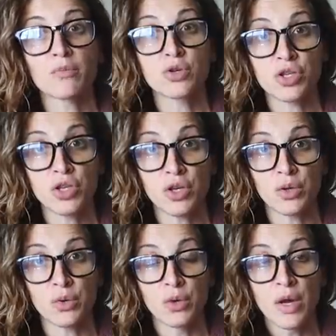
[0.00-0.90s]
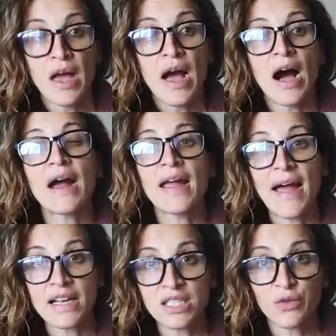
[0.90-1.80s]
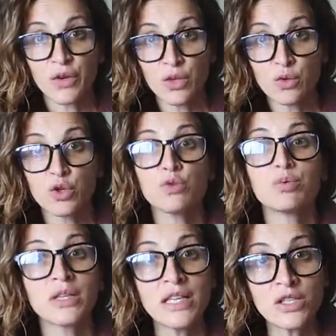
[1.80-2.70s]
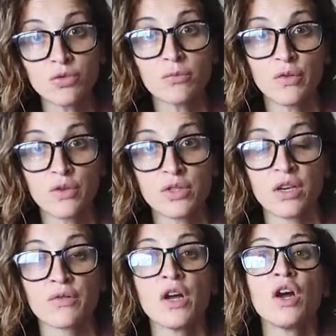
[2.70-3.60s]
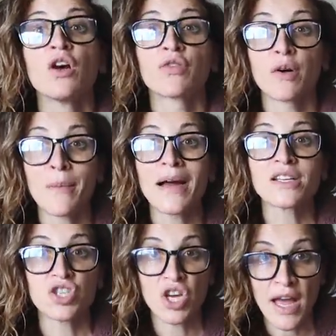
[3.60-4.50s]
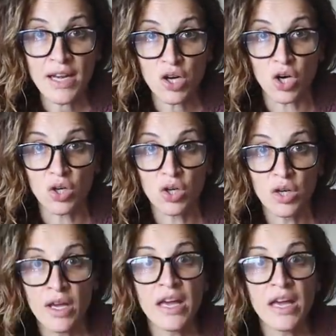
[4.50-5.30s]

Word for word: Number two, I ask for you to please remove yourself from my channel